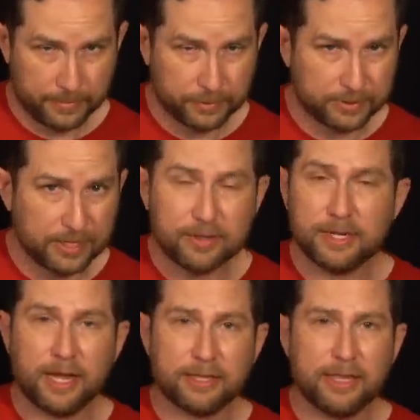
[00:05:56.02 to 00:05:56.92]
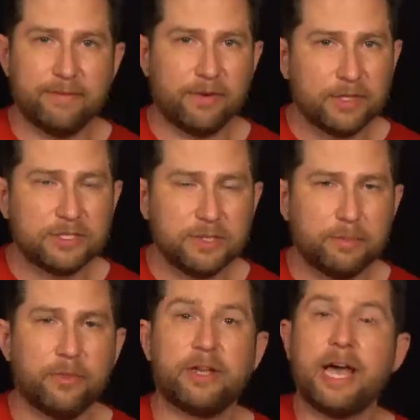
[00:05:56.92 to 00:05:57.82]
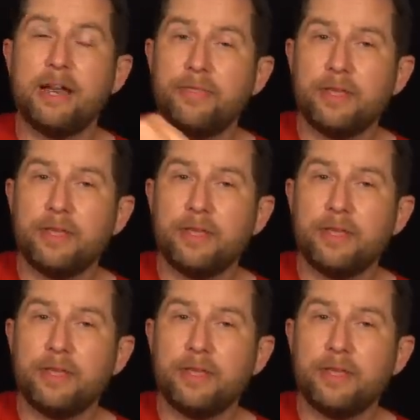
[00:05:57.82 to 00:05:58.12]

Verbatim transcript: So it sounded like that, very simple. The kind of